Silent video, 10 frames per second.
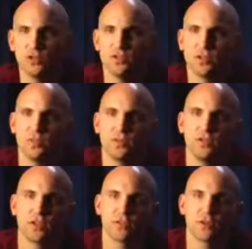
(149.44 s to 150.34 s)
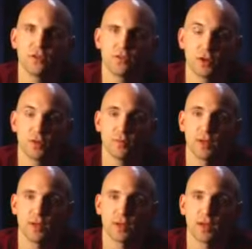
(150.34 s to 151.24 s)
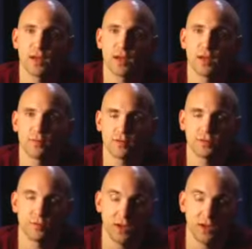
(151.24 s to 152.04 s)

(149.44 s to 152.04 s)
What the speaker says: Choosing the music for Rocksmith was